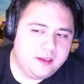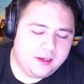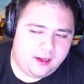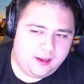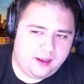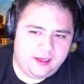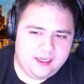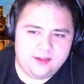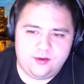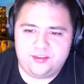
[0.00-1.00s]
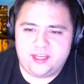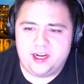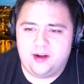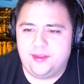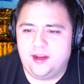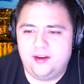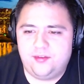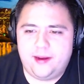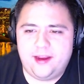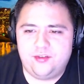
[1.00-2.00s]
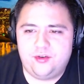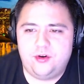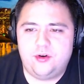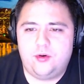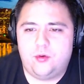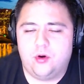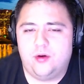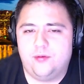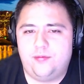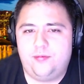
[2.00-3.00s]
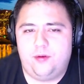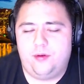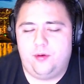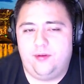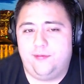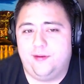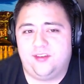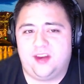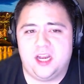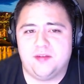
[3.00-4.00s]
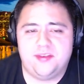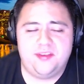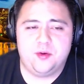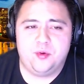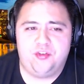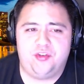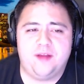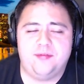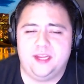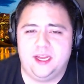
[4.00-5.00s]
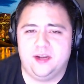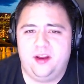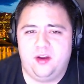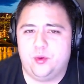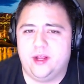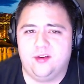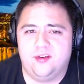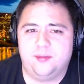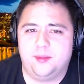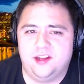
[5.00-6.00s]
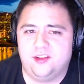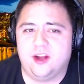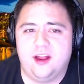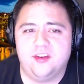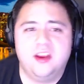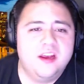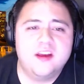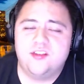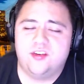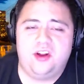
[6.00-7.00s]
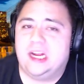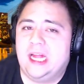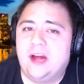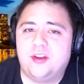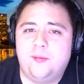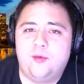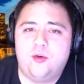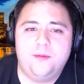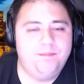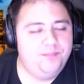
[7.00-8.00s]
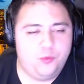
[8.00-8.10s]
Ehlers getting off the ice faster, or if it's kind of a thing where Shifley and Wheeler and some of the other guys just hung out there more.